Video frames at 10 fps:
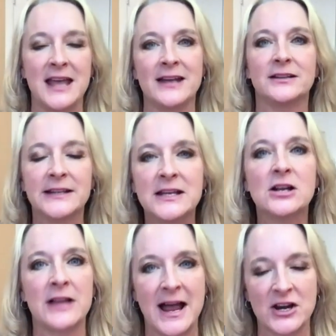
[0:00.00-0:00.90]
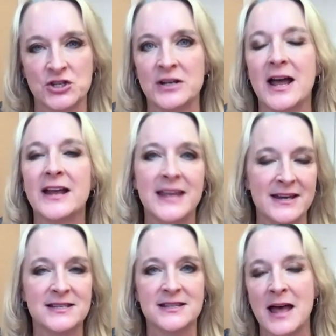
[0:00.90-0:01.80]
get legal action
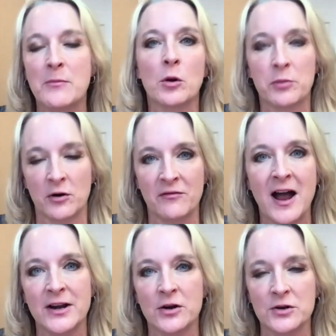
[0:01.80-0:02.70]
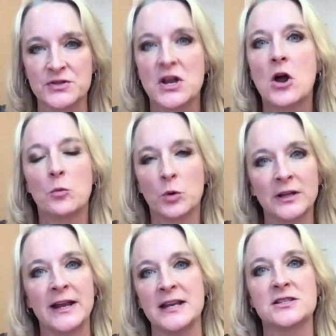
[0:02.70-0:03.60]
against them or providers
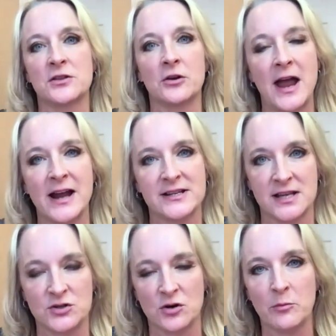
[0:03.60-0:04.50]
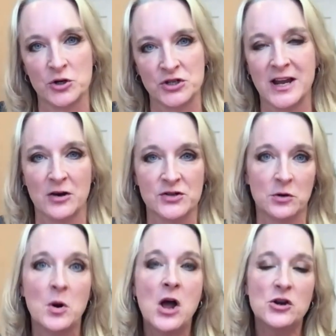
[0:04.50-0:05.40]
relating to their access to abortion care.
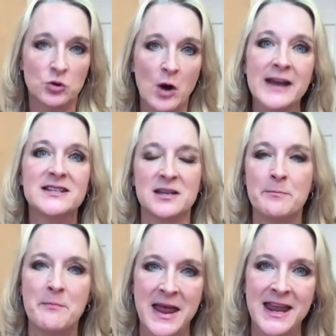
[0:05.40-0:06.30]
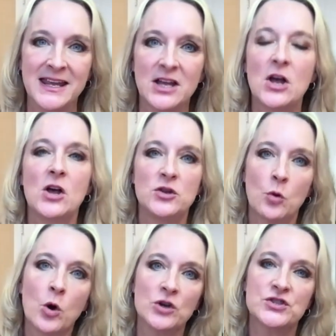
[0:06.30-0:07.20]
So trying to make
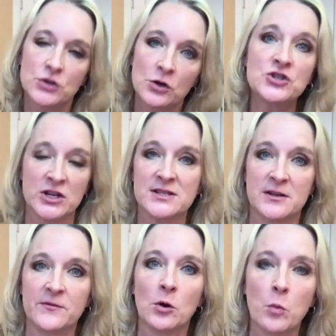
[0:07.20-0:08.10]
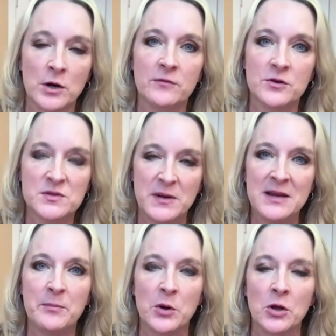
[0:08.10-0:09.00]
your searches, if you're one of those
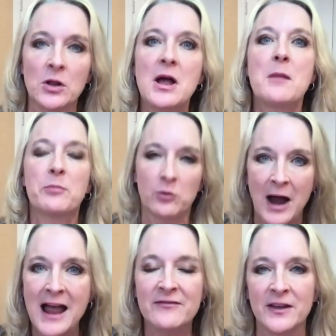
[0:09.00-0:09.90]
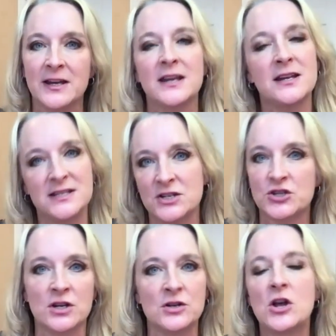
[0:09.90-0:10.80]
people, private in
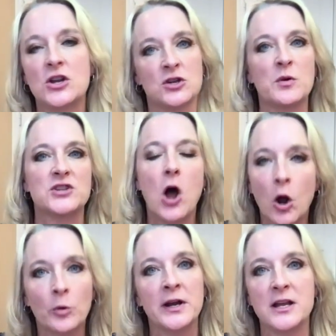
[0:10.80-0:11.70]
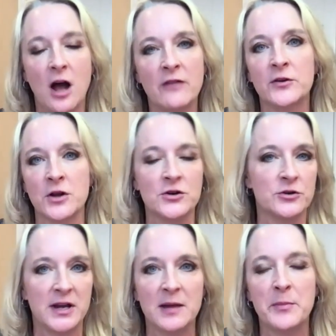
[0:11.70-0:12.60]
addition to what's already covered under
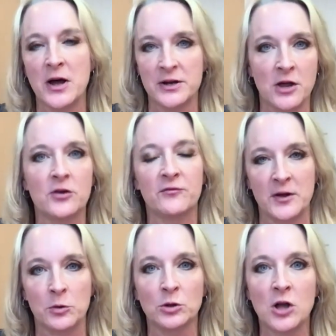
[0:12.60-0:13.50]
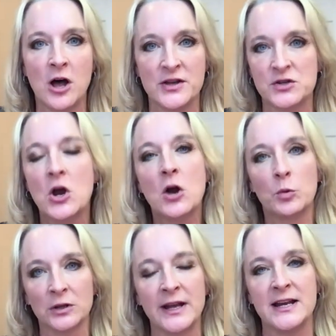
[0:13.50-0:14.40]
HIPAA and other federal laws
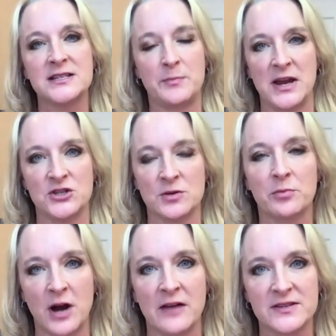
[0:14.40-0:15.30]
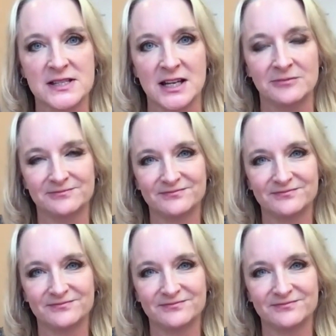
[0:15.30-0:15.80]
relating to patient privacy.